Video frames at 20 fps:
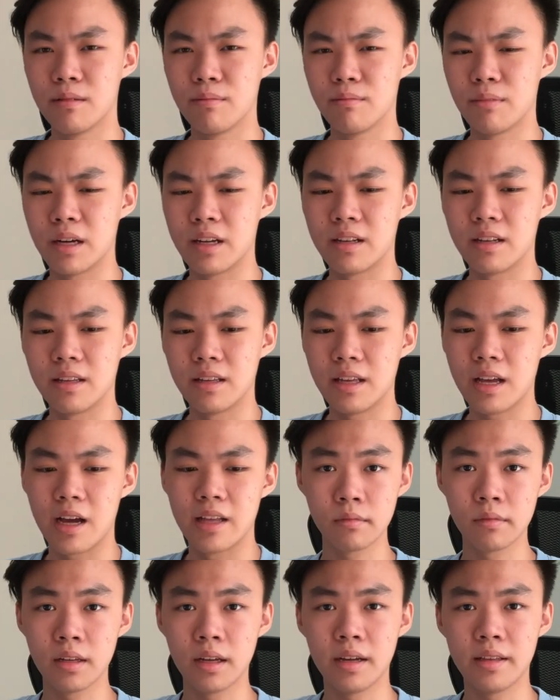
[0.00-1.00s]
But
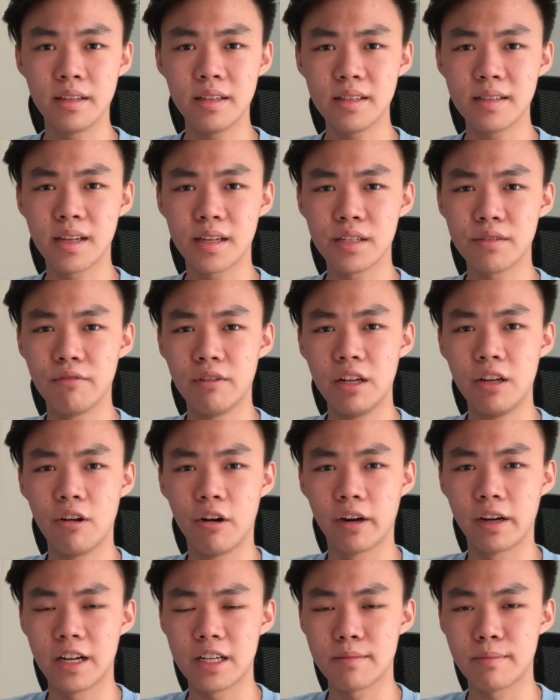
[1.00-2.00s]
yeah, this doesn't really
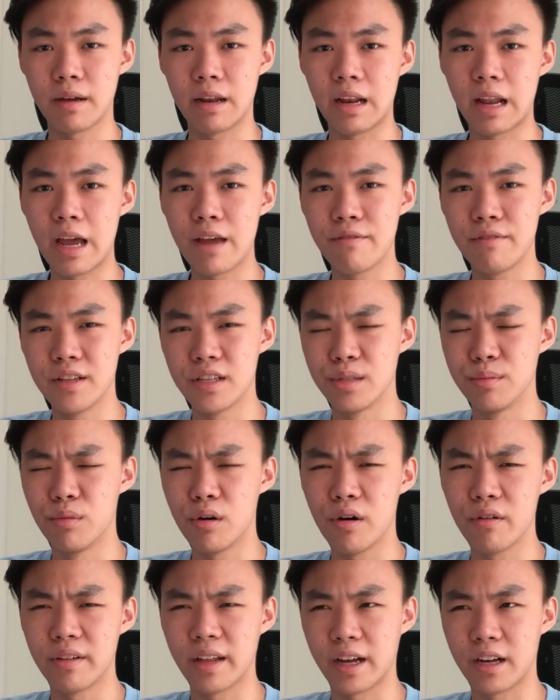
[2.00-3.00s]
organize my life. It's
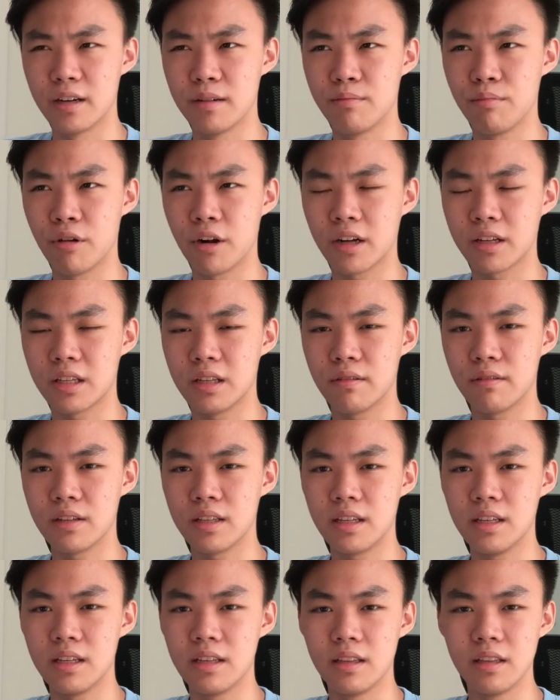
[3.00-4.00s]
more of like a
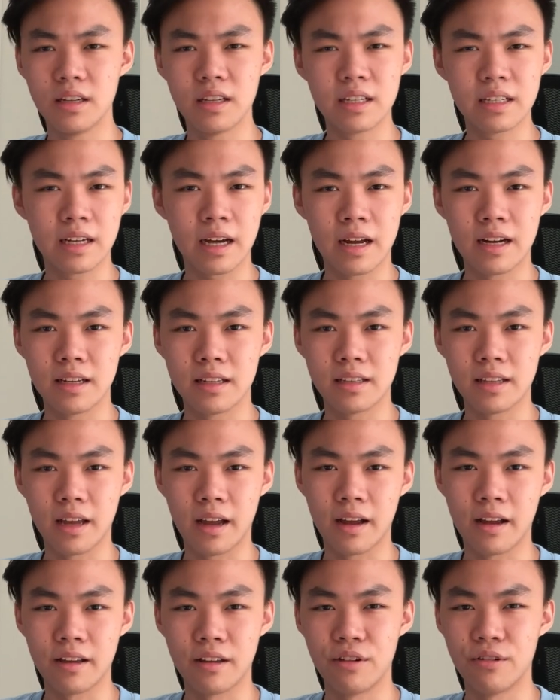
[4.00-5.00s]
productivity nerd kind of
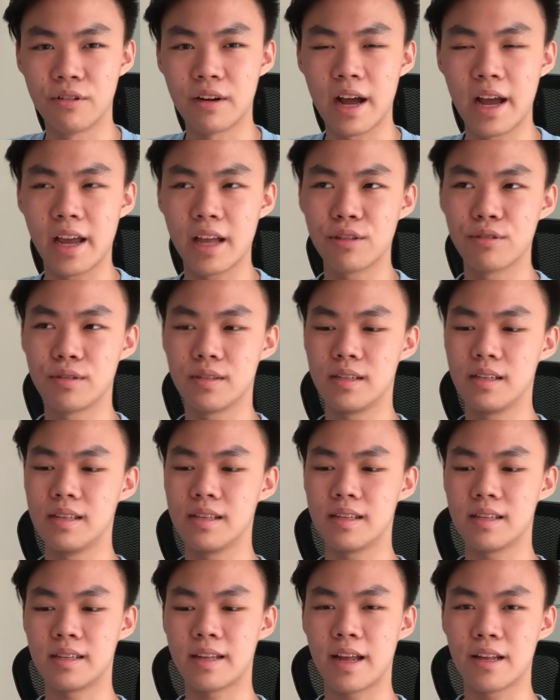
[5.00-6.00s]
thing. You know, I get to see
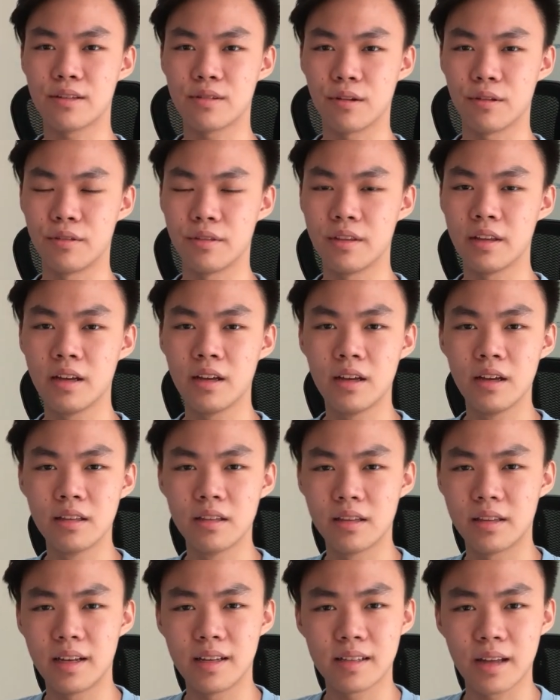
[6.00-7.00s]
stats on
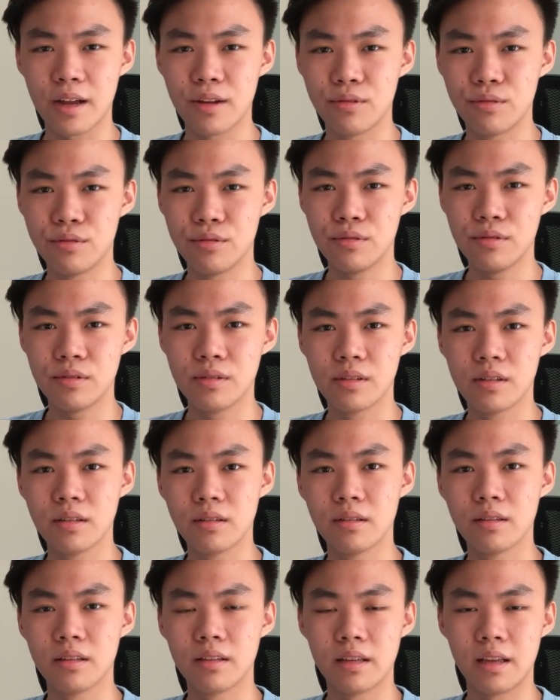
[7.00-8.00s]
the things I do.
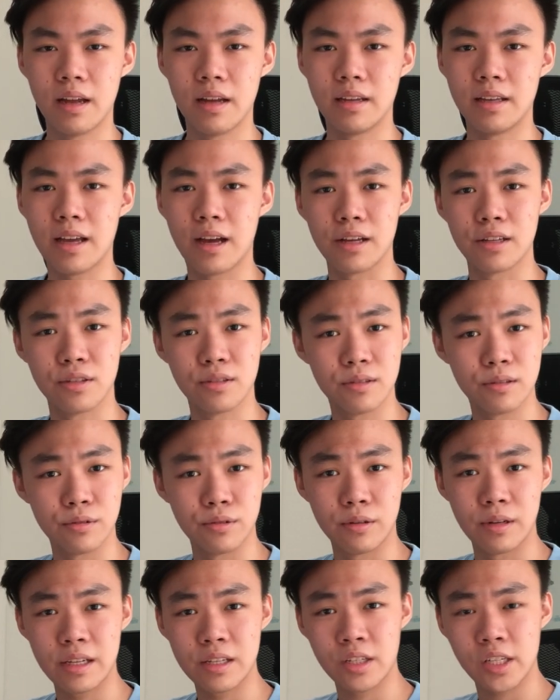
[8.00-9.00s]
And yeah,
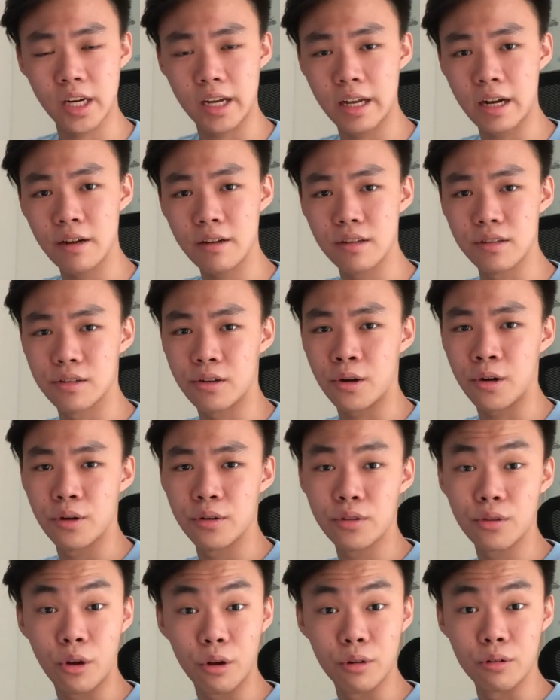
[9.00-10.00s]
so let's check it out. It's
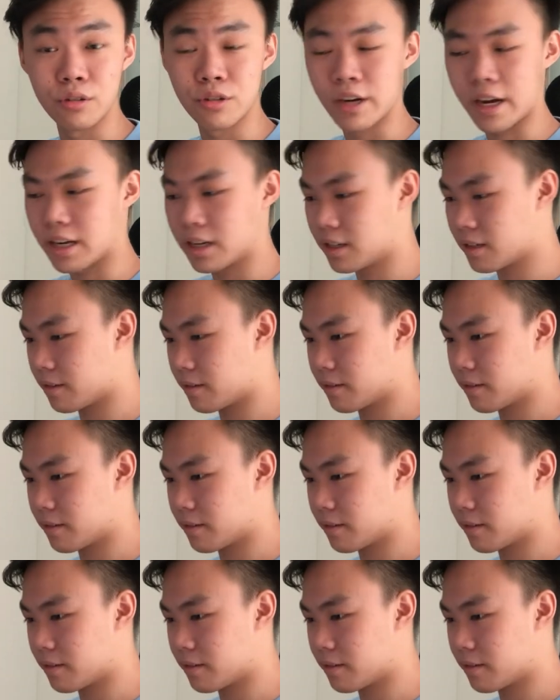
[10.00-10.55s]
called Toggl Track.